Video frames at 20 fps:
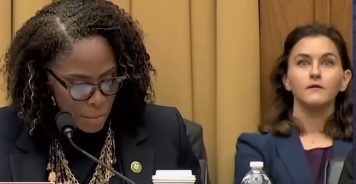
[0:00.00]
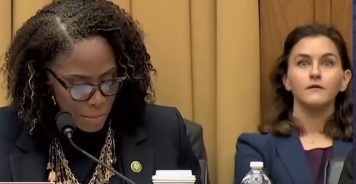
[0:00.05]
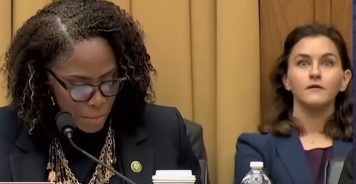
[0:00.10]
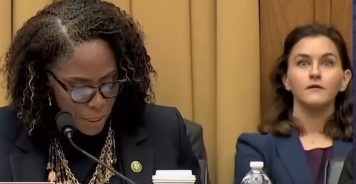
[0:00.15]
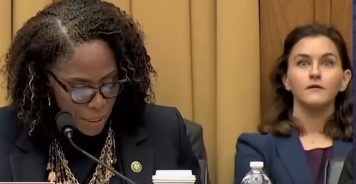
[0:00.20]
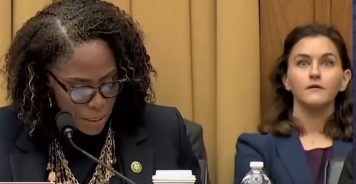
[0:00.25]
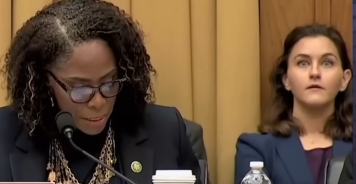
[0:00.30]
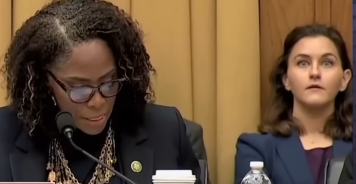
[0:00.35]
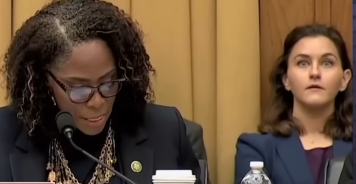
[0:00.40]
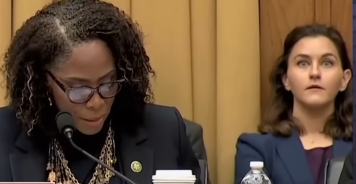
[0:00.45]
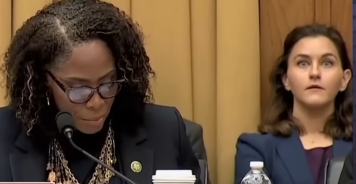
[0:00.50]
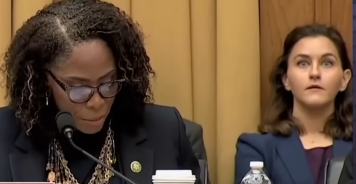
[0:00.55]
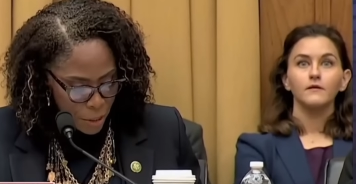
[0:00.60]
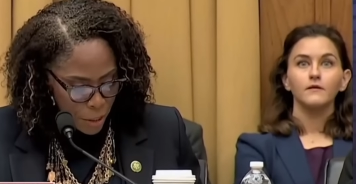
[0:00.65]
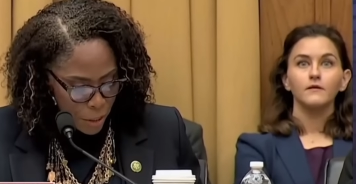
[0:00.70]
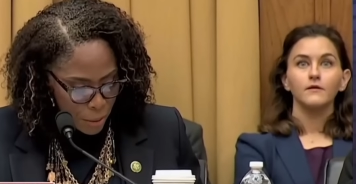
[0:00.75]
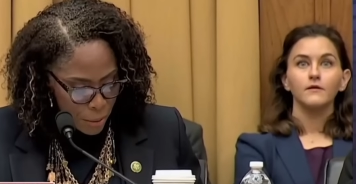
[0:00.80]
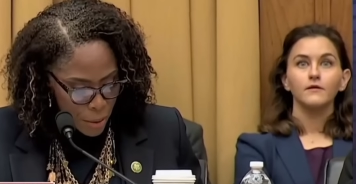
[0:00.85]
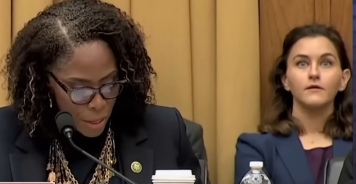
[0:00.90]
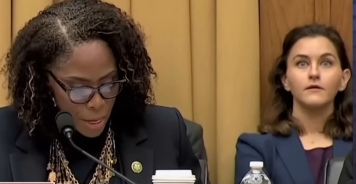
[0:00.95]
Speaker 1: Ms.
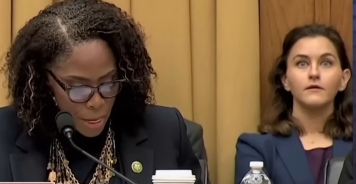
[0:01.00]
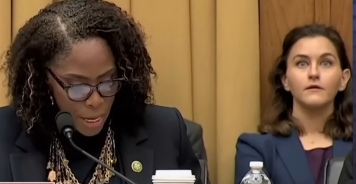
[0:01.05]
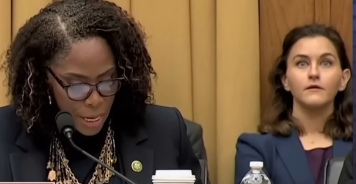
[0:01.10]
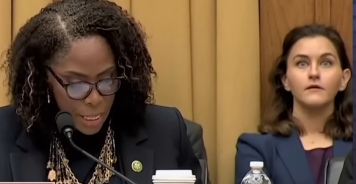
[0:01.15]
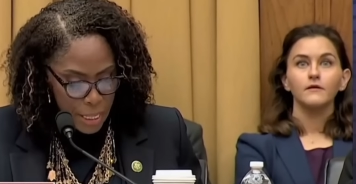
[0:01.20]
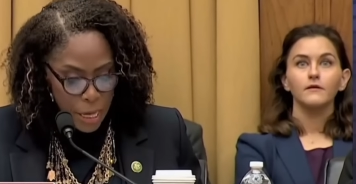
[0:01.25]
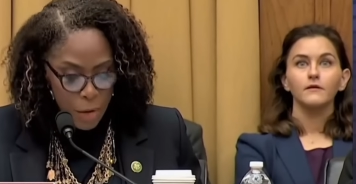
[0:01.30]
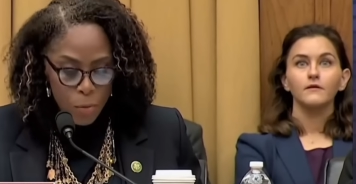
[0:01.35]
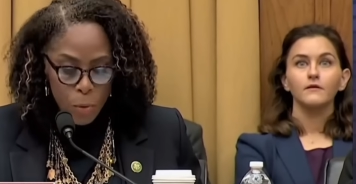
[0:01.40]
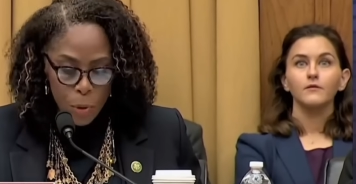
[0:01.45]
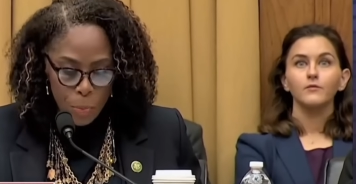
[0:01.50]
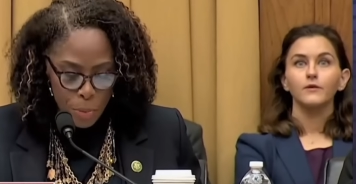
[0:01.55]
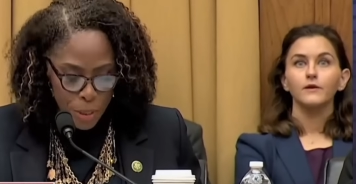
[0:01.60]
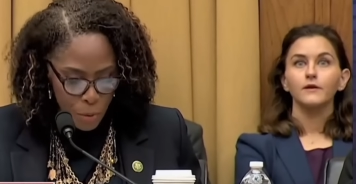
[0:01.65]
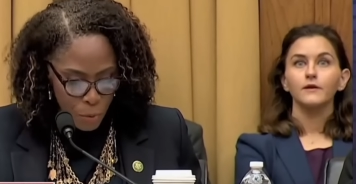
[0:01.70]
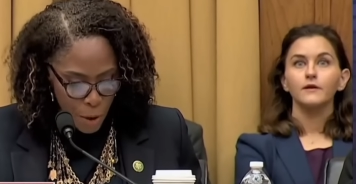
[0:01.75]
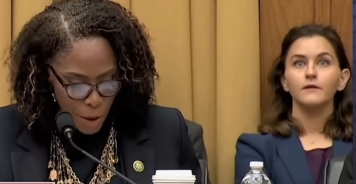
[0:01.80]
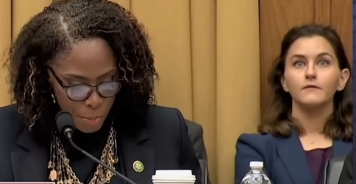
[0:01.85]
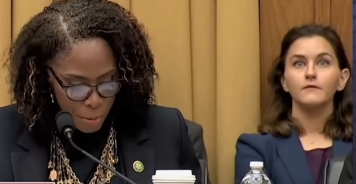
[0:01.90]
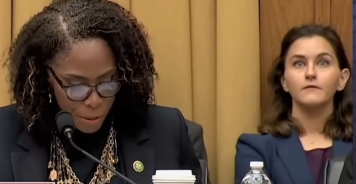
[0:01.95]
Dehmlow. They would
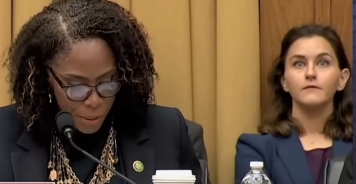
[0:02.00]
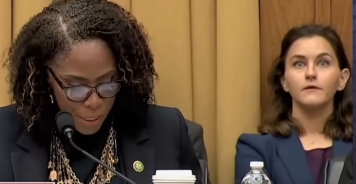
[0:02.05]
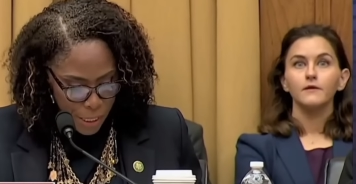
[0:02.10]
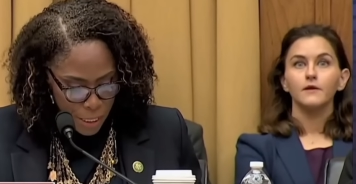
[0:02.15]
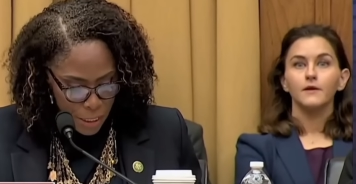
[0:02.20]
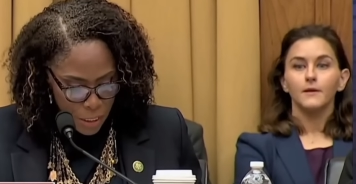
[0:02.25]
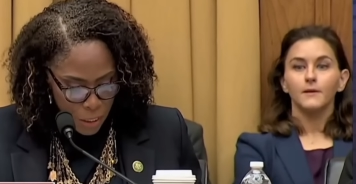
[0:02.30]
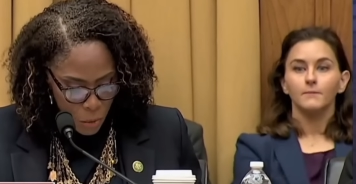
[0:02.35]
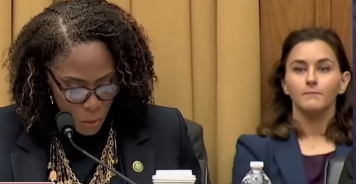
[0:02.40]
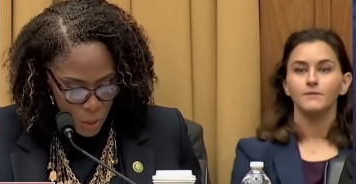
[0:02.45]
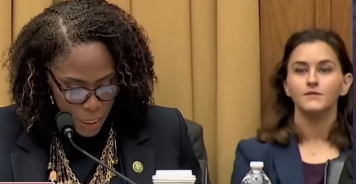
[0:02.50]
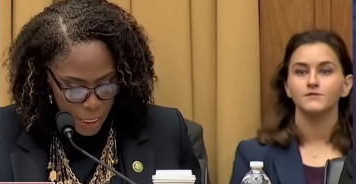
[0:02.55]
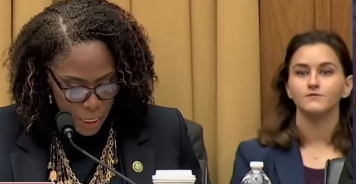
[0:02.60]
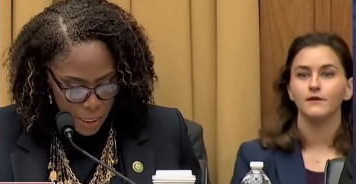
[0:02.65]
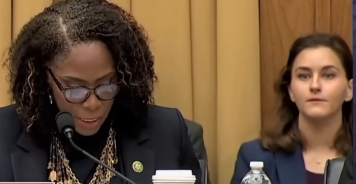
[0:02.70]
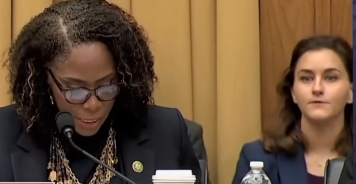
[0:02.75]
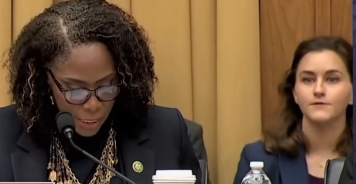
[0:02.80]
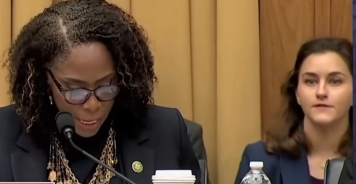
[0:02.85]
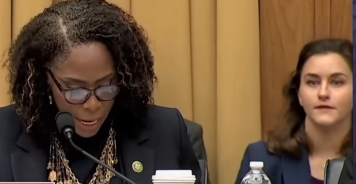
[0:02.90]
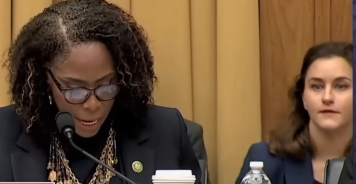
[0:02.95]
be representing what
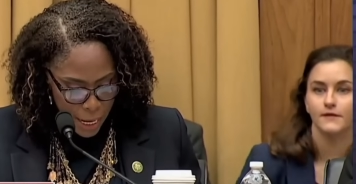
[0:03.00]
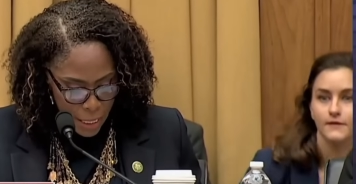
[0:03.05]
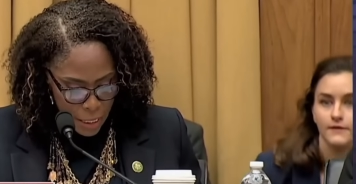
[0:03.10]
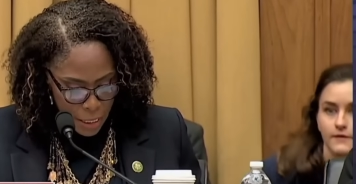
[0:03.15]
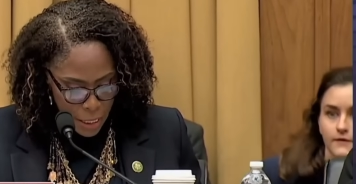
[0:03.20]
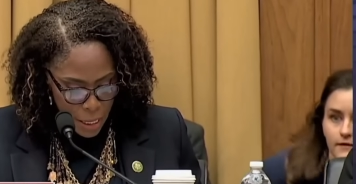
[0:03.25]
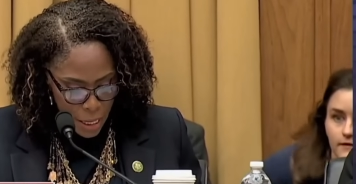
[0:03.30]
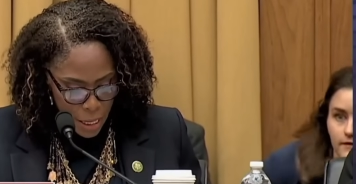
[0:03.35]
I said